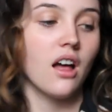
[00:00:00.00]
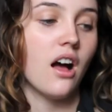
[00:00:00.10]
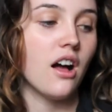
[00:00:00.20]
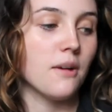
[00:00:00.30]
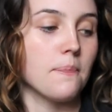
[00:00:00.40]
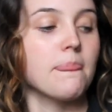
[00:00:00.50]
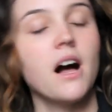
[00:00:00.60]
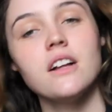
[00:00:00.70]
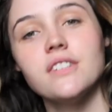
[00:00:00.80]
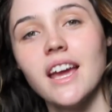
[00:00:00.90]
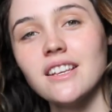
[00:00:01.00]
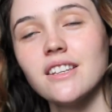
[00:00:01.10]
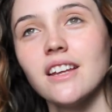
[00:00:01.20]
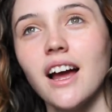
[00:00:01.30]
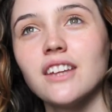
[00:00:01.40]
On days
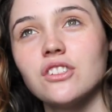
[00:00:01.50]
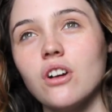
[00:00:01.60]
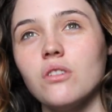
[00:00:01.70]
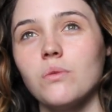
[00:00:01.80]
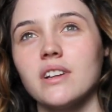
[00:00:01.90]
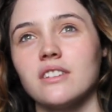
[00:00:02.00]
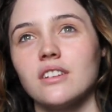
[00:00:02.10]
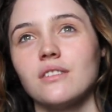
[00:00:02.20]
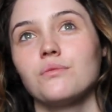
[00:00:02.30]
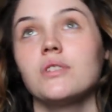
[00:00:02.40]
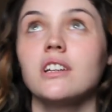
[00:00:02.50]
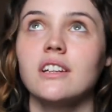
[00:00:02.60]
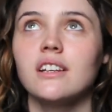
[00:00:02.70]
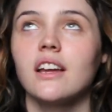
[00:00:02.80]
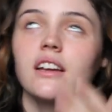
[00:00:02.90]
that I don't want to
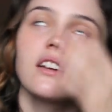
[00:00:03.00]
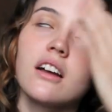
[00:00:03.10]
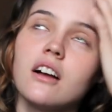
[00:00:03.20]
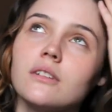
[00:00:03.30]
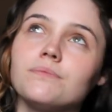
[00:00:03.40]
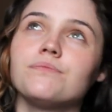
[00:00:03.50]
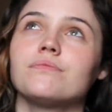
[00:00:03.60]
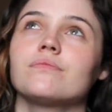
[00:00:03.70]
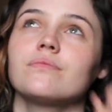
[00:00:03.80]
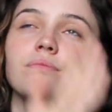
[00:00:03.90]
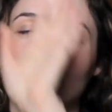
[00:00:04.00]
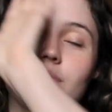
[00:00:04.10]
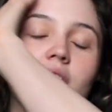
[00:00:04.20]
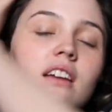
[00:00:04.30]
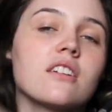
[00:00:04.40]
really
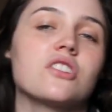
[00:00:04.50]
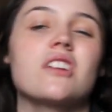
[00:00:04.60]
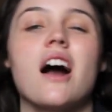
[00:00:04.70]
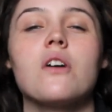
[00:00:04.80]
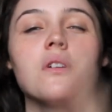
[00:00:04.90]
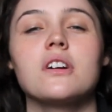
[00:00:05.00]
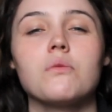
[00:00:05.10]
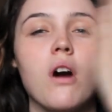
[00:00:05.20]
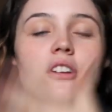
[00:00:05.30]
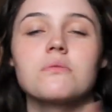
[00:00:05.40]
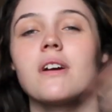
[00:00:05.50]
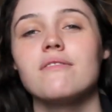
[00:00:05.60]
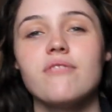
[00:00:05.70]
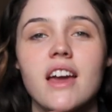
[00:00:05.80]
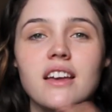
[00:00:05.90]
take a shower and wash my
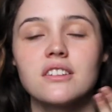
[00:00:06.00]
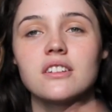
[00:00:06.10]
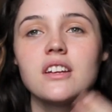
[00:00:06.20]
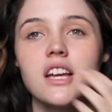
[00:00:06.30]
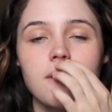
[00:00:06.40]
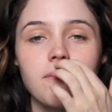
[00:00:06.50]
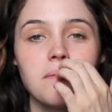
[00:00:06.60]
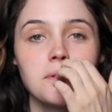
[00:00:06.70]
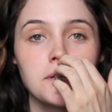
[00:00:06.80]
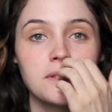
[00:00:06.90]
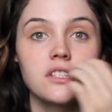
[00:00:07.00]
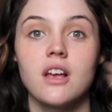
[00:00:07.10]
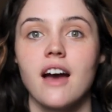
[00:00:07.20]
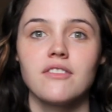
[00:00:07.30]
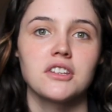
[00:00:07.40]
face, and if I'm just
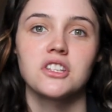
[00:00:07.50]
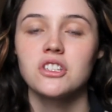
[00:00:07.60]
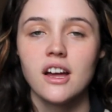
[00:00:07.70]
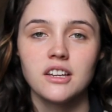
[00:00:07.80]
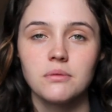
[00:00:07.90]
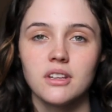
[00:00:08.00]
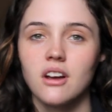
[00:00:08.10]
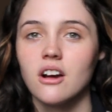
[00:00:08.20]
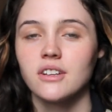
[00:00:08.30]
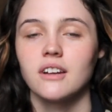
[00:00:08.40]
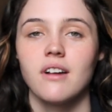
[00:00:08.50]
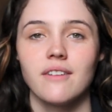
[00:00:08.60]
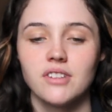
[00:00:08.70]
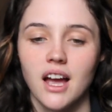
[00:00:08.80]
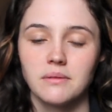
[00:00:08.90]
having to study really hard, I don't
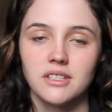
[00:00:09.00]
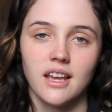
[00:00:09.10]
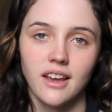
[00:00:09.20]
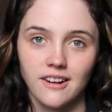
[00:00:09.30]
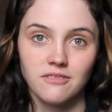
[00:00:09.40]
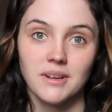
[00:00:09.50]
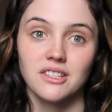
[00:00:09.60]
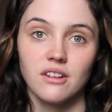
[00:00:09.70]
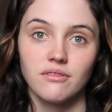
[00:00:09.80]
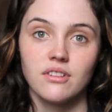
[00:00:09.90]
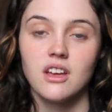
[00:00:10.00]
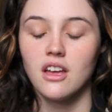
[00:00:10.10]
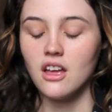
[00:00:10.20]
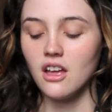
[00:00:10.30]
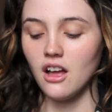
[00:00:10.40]
have time to take care of
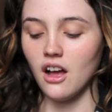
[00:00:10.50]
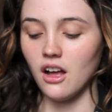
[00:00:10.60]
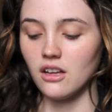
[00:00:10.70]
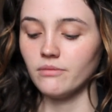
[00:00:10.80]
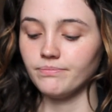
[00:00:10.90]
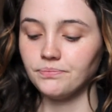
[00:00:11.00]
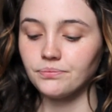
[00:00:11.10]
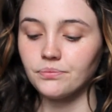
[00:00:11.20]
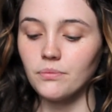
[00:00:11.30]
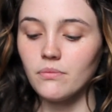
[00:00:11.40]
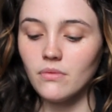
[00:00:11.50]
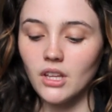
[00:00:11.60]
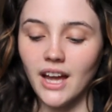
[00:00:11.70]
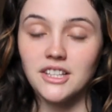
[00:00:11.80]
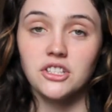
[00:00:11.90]
myself,
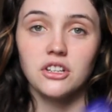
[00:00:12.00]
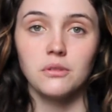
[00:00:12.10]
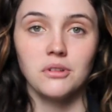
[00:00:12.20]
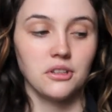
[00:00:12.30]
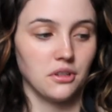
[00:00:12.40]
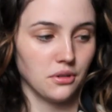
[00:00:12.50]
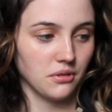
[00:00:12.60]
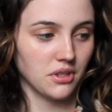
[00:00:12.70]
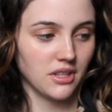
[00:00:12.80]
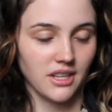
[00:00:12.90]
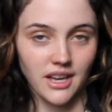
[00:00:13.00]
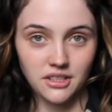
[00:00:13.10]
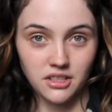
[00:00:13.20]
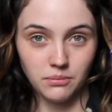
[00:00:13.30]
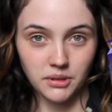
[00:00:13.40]
I still will use the
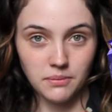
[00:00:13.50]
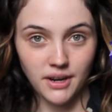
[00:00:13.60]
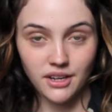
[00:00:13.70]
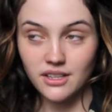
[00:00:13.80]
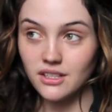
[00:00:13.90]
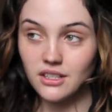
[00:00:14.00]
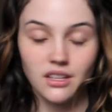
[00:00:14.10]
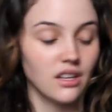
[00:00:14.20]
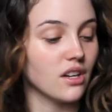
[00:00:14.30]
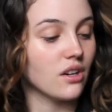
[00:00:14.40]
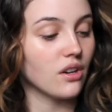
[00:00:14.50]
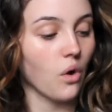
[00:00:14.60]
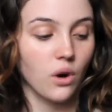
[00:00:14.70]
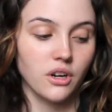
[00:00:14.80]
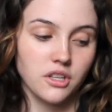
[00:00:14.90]
Yes to Blueberries
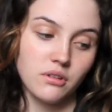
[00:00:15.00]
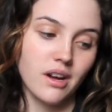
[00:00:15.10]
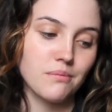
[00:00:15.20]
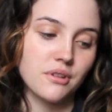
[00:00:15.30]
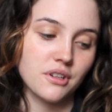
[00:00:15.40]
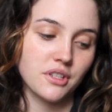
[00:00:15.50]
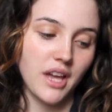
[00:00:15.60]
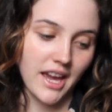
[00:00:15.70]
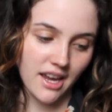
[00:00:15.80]
or Cucumbers